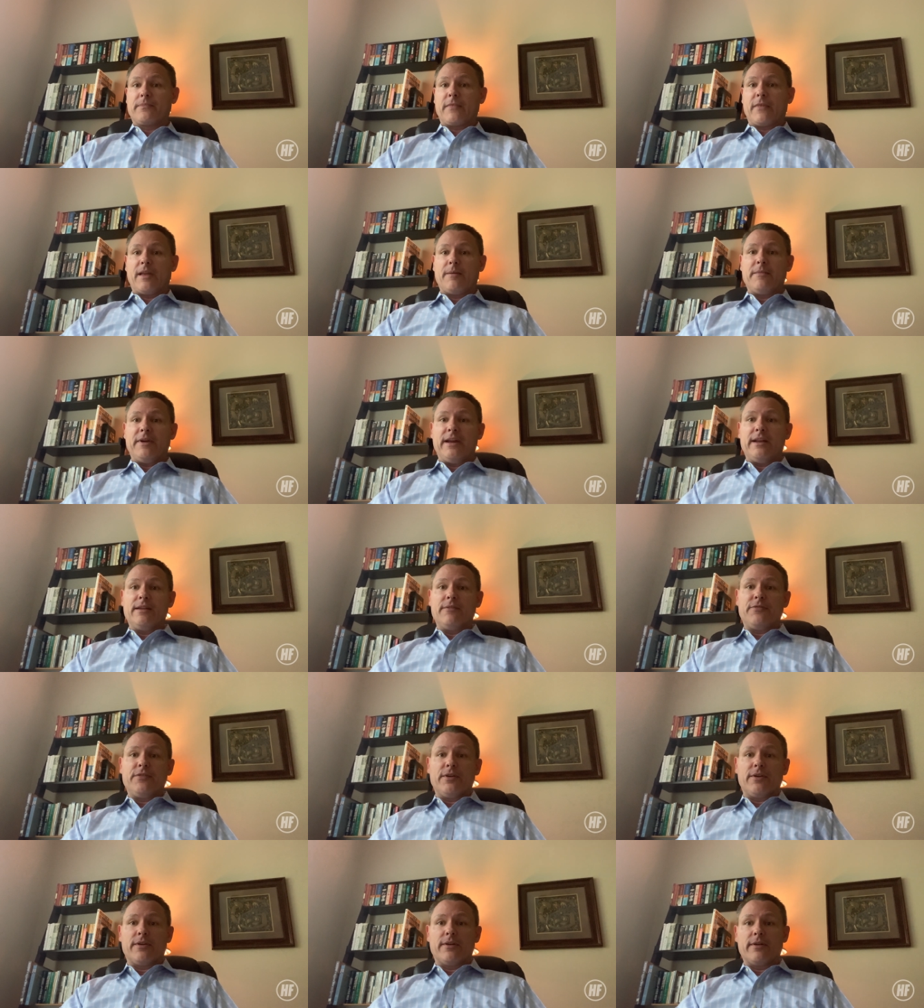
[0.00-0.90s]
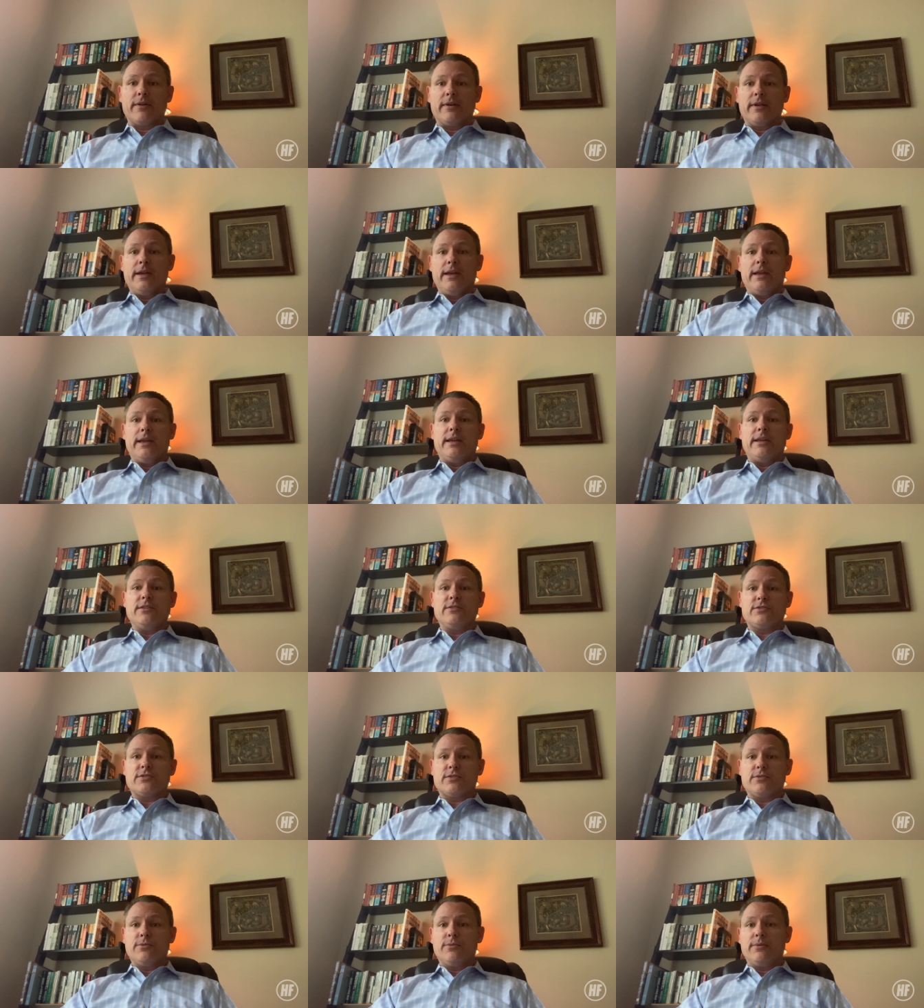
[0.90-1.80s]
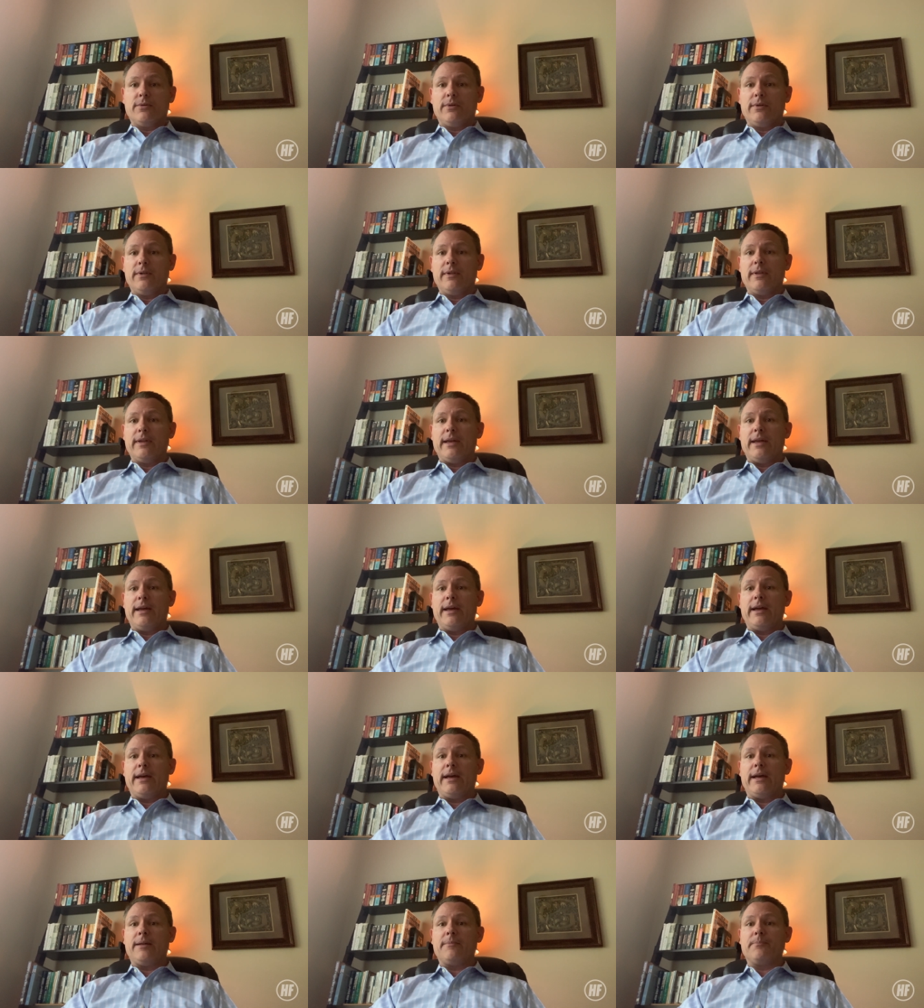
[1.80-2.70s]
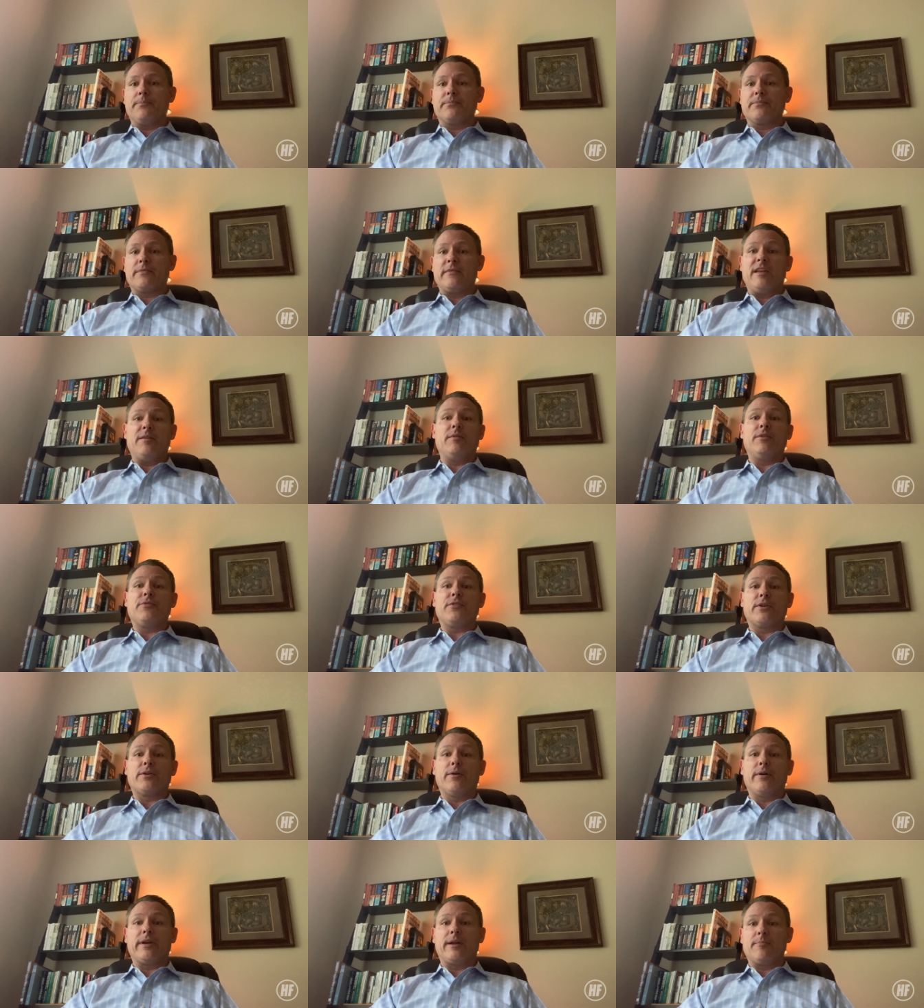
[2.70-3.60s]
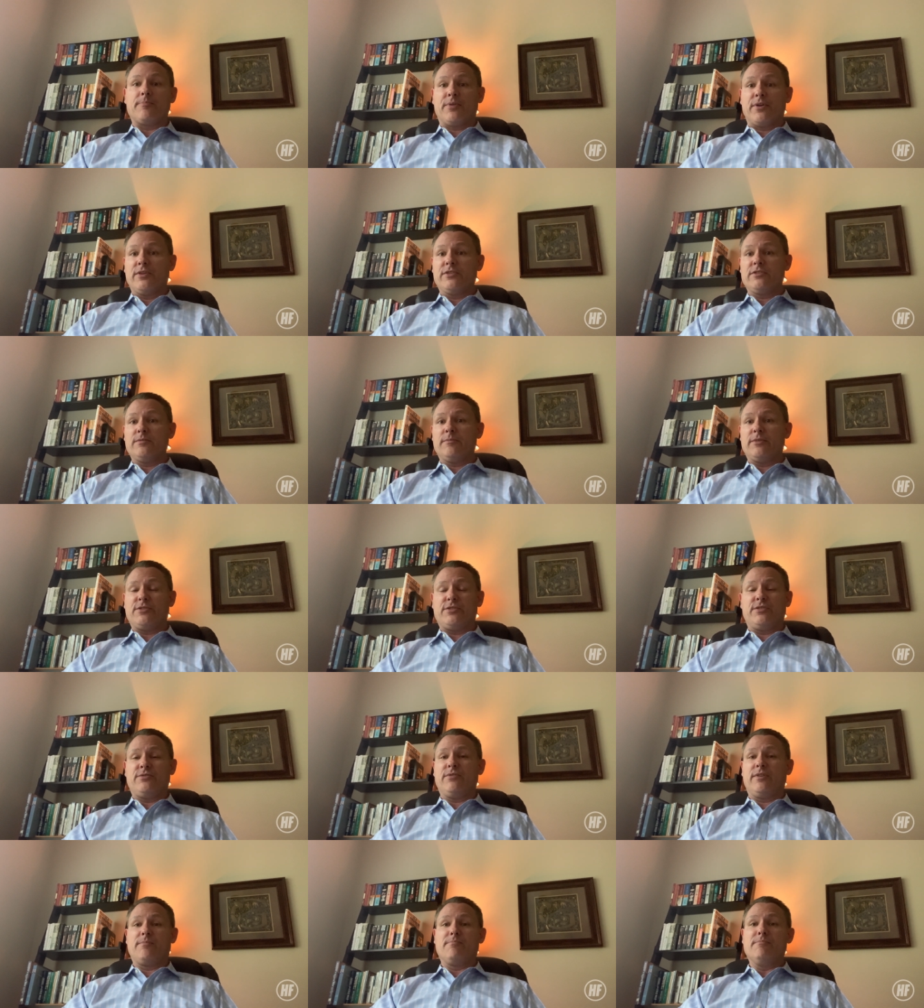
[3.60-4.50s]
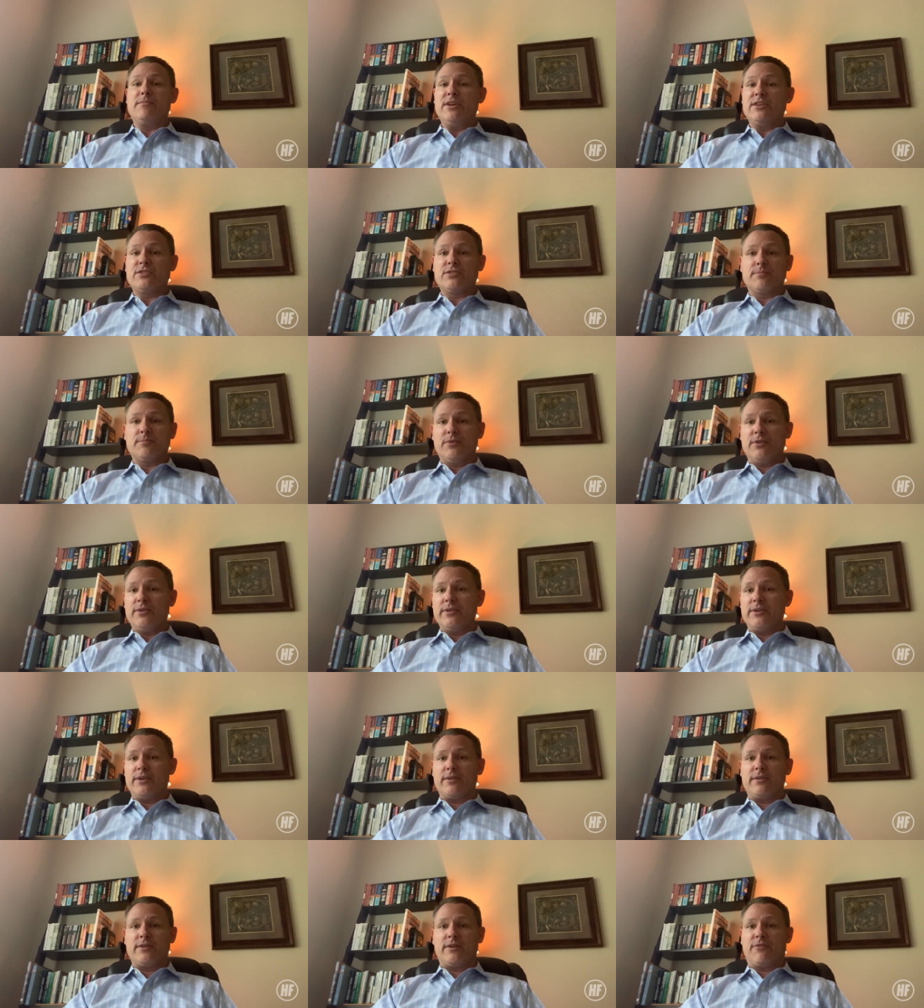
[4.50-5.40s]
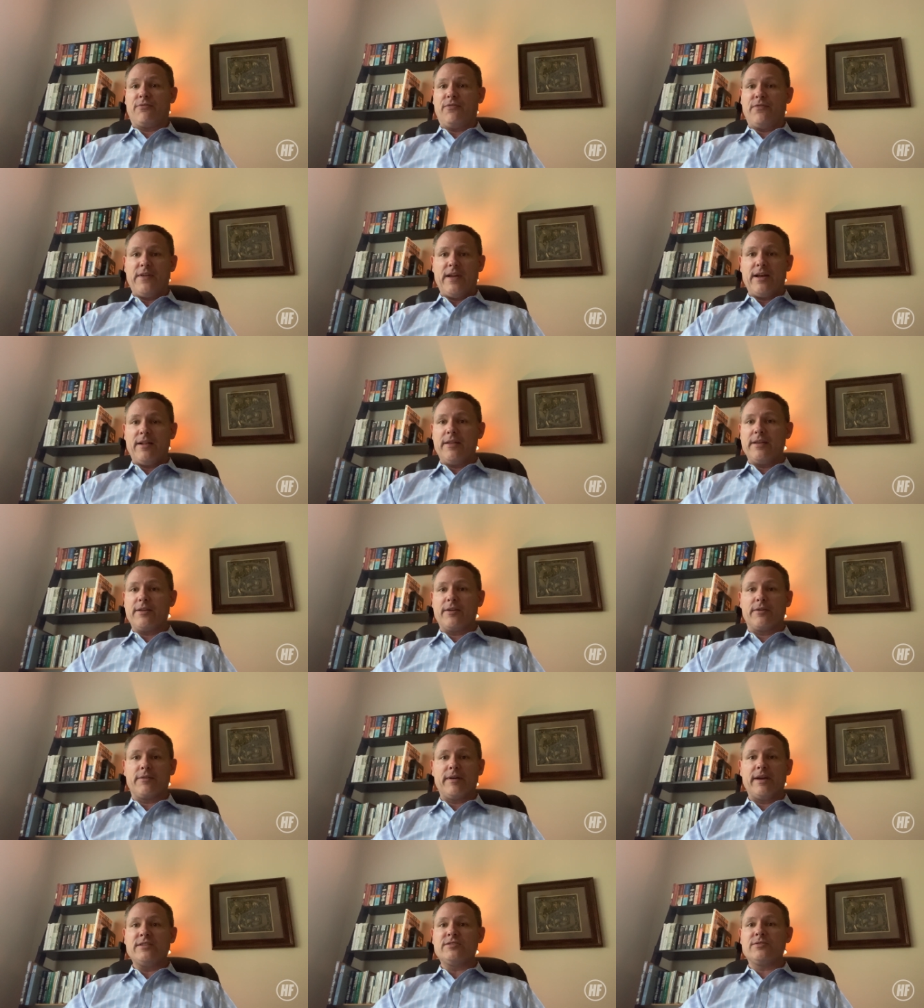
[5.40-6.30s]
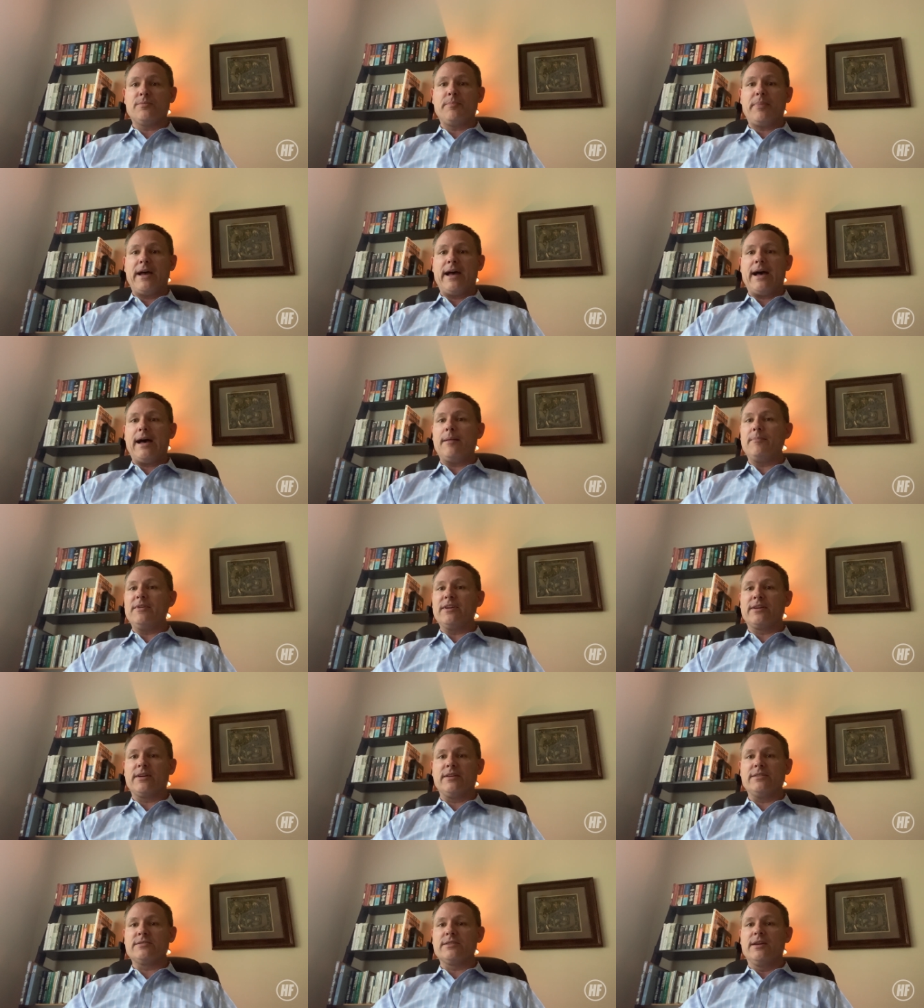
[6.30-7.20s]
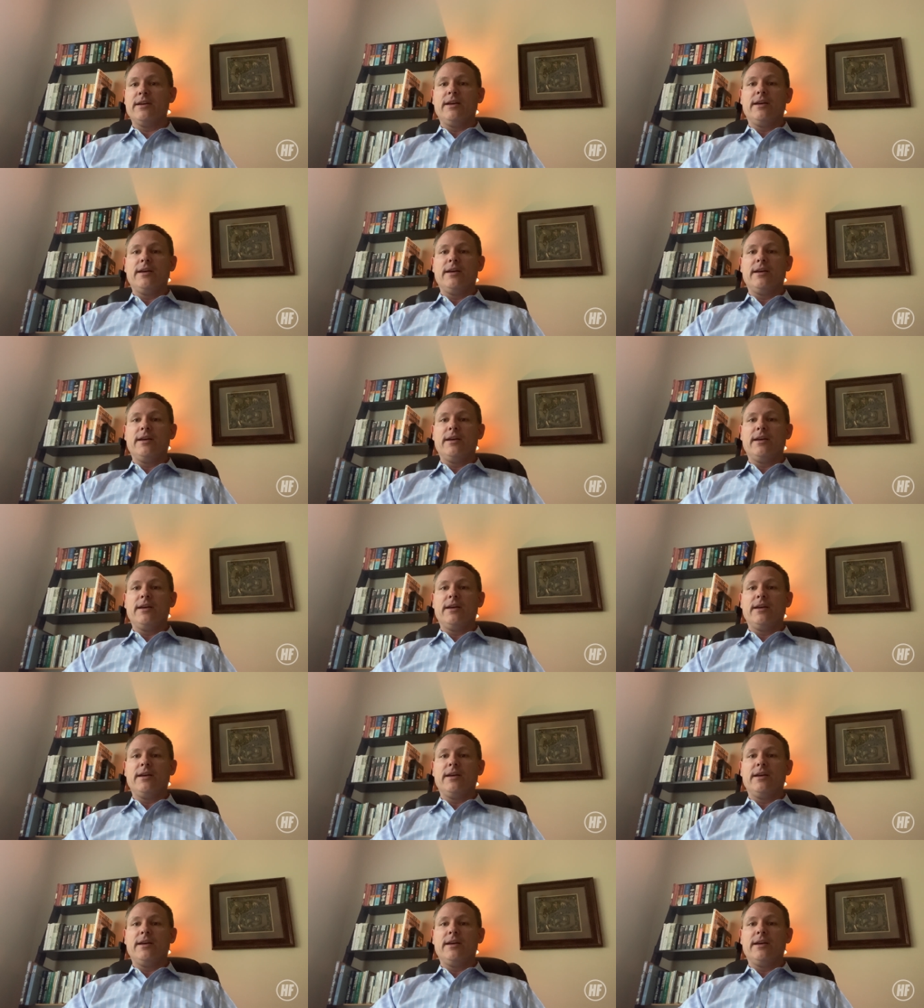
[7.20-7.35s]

I mean, if you're in school and even if you're going in person, but you're doing miserable, you're, you're failing, your grades are bad because